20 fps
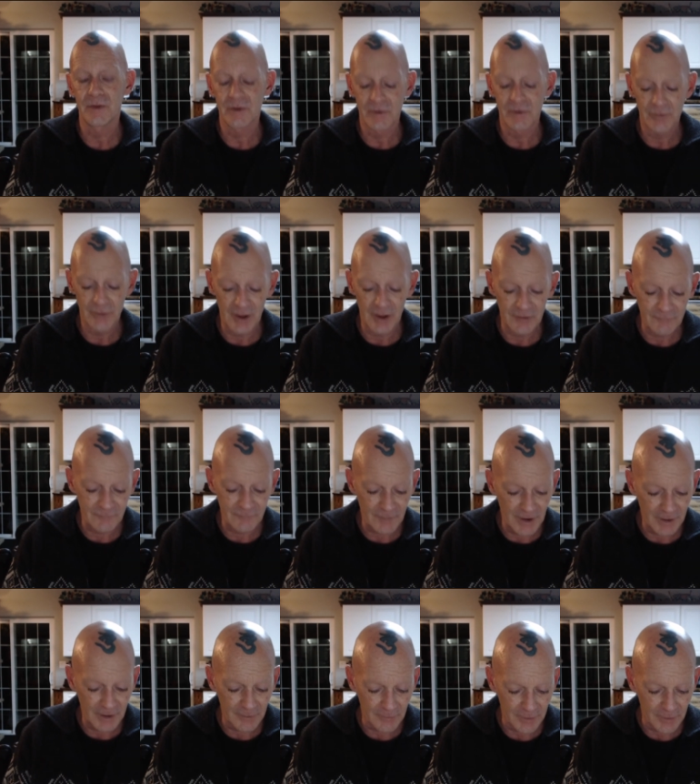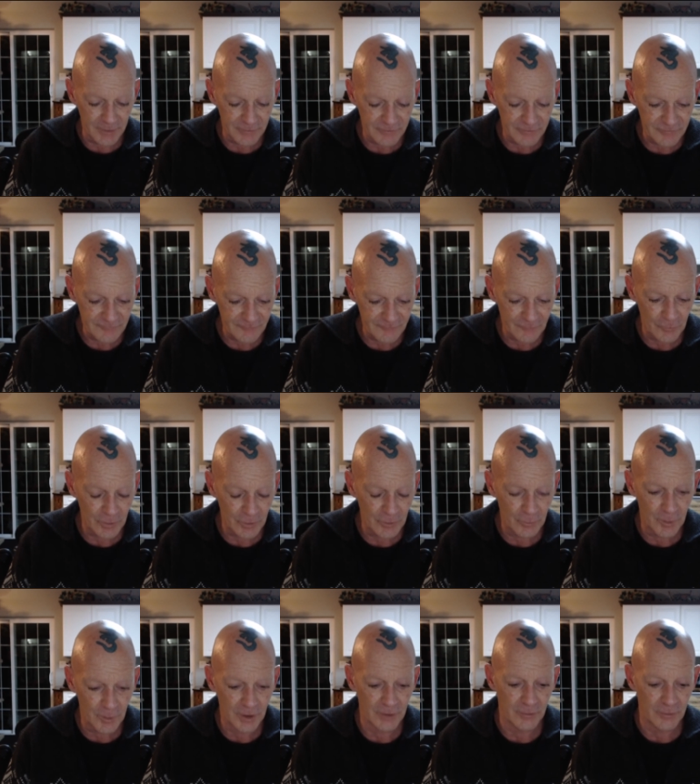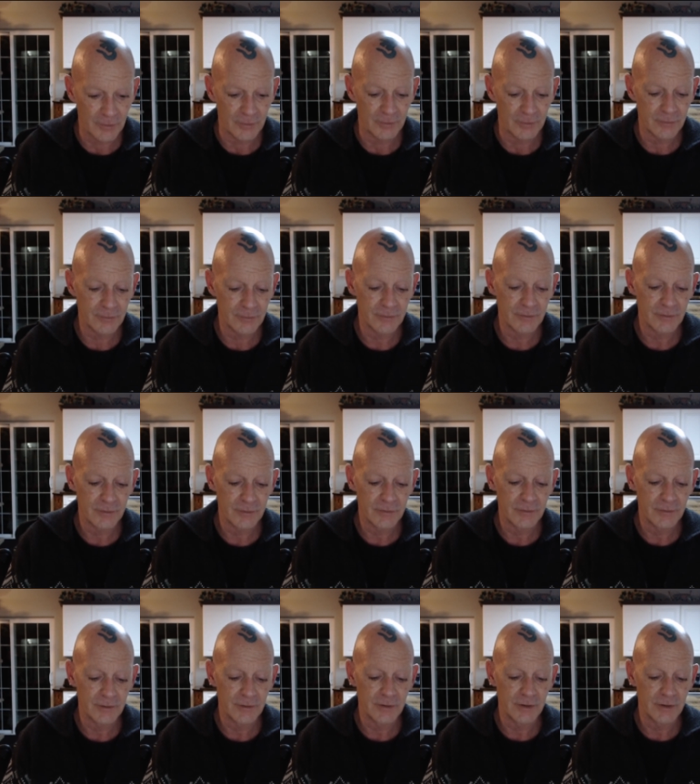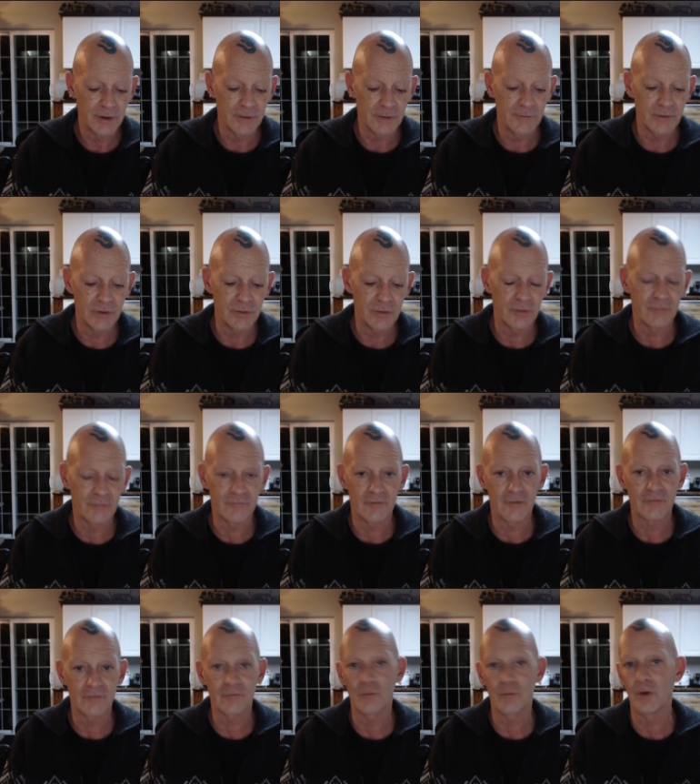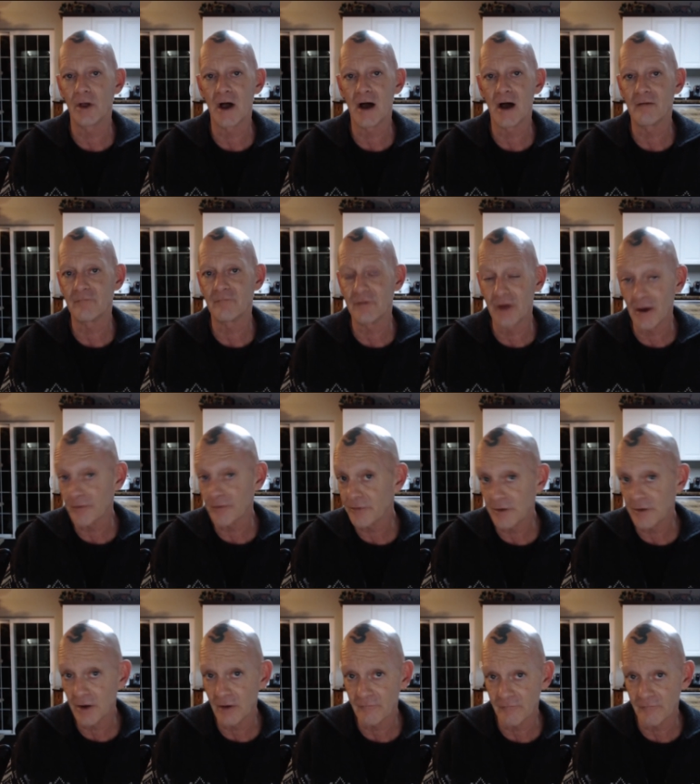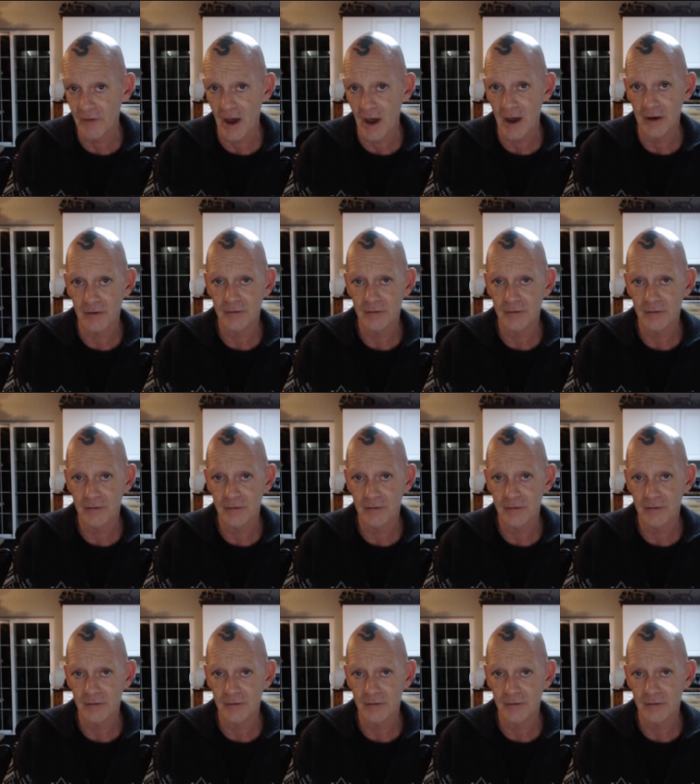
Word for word: That violates free will, and the universe will have nothing of that.